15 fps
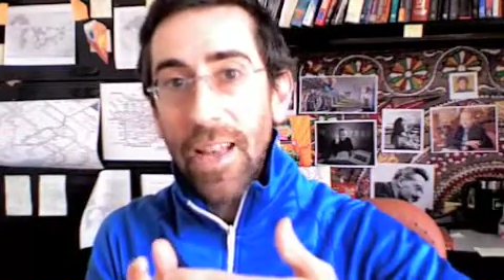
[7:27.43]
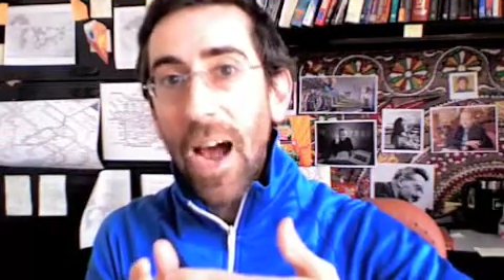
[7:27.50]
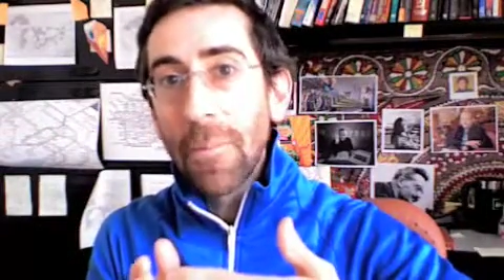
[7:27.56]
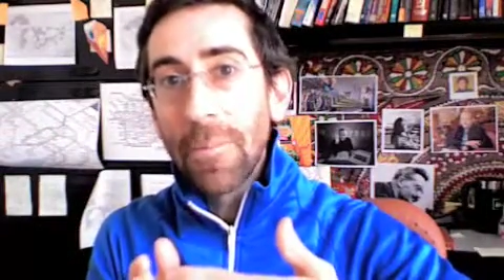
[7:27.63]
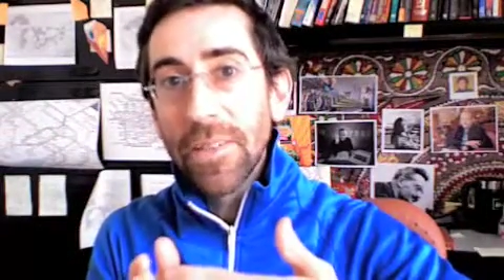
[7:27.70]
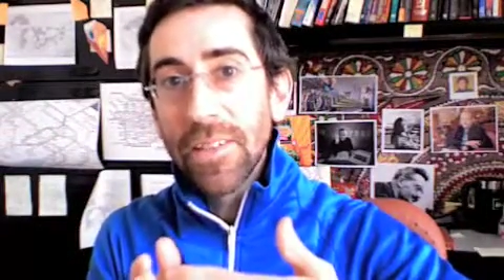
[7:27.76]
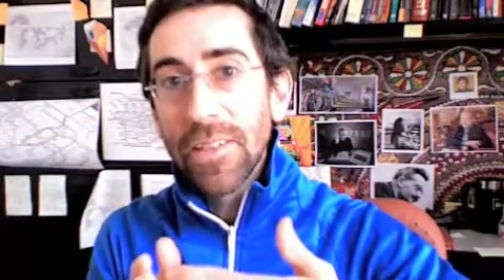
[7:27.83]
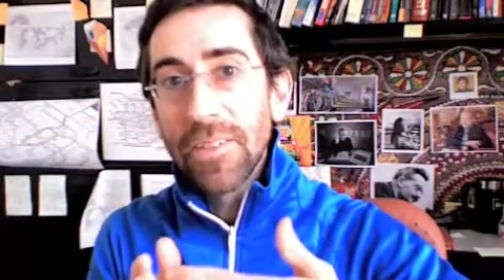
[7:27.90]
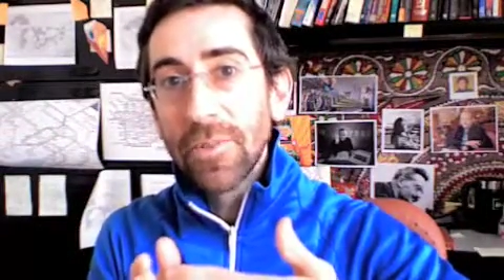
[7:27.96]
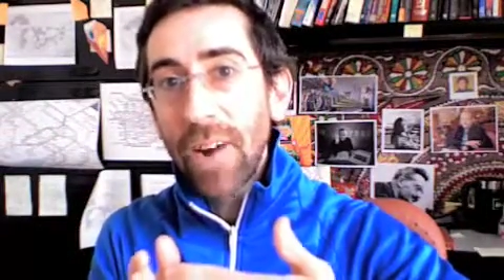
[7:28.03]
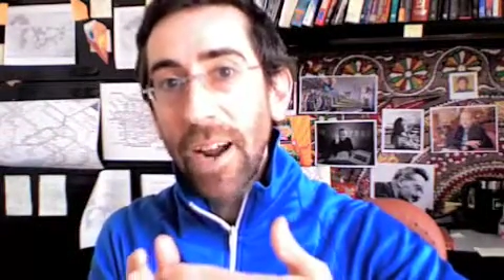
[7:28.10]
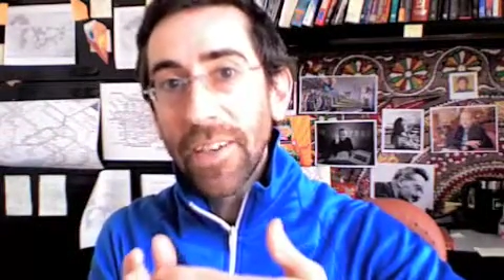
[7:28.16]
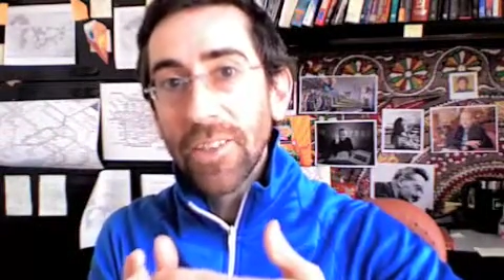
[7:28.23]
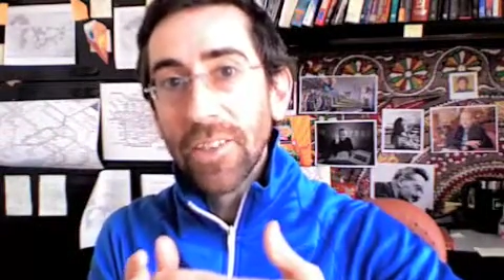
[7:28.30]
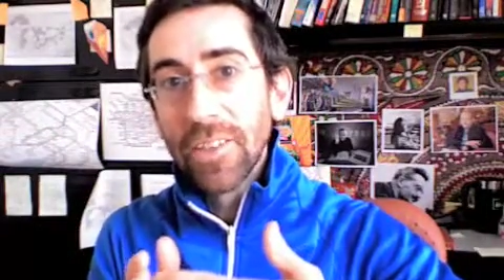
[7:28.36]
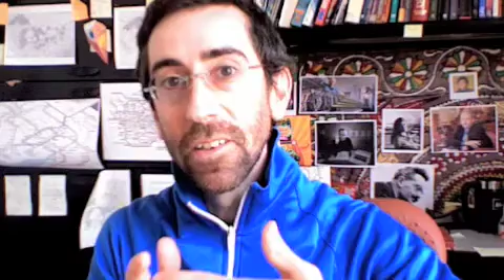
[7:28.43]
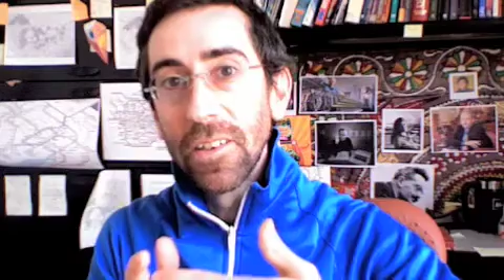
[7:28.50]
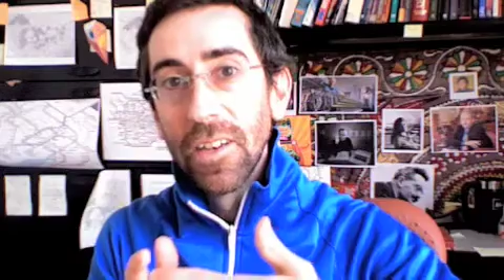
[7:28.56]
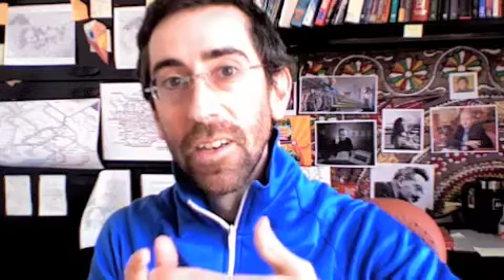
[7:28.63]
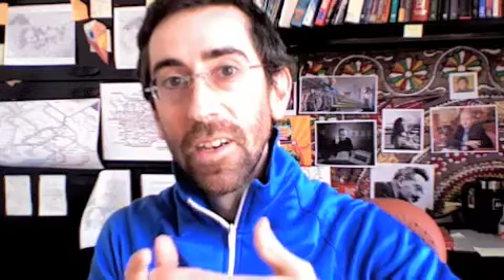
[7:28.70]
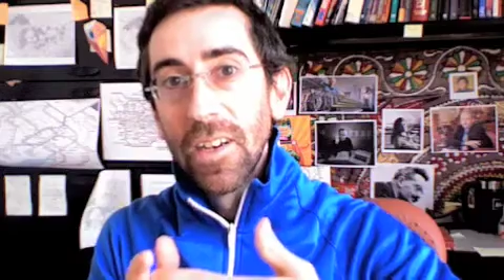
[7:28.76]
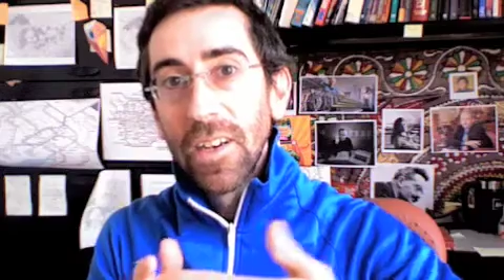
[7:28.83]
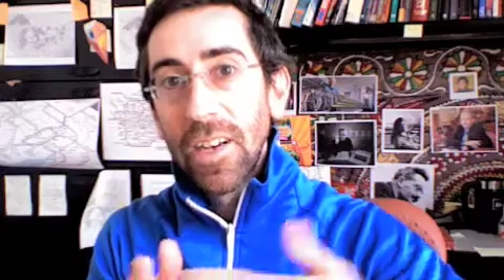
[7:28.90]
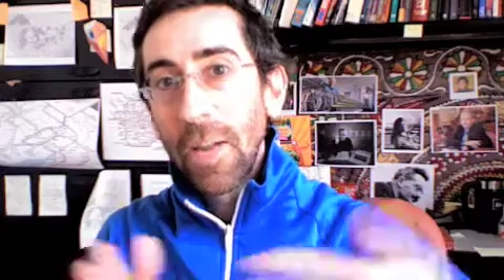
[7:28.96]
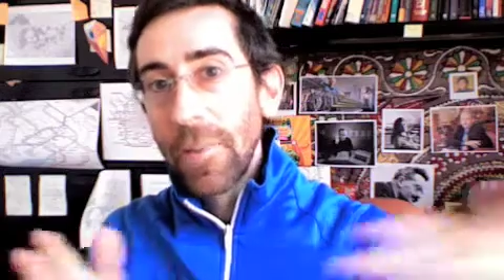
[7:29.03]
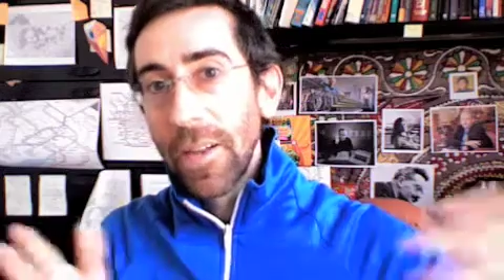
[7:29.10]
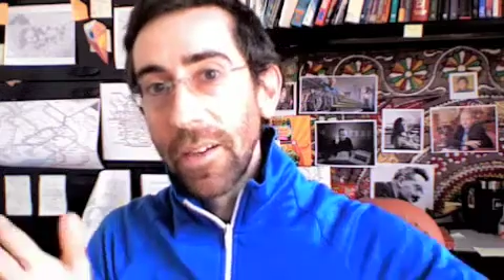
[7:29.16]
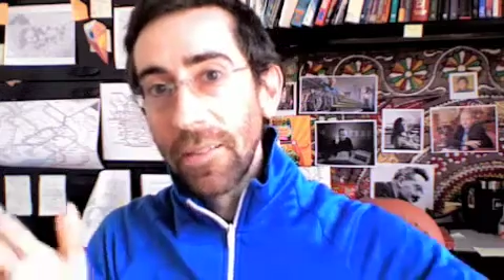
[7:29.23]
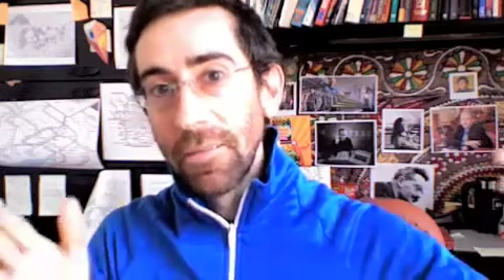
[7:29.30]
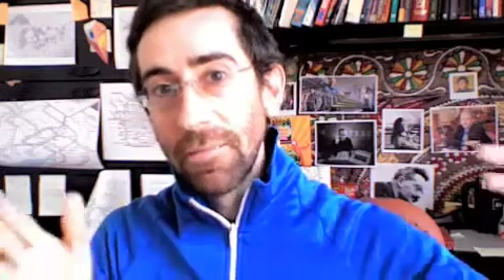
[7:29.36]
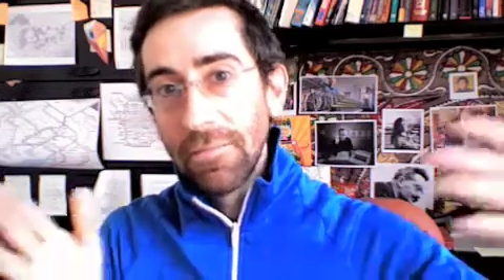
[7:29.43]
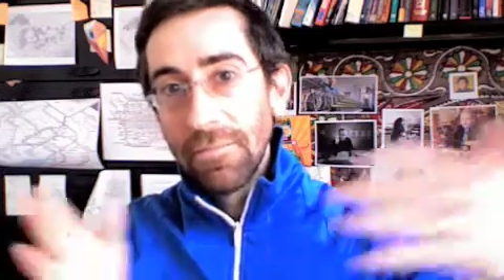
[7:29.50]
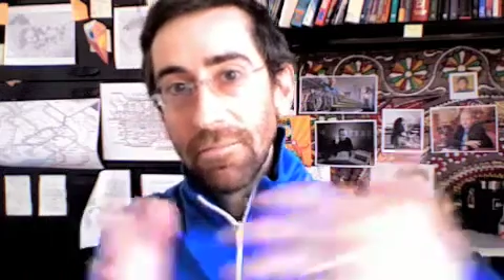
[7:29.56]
opposite direction coming?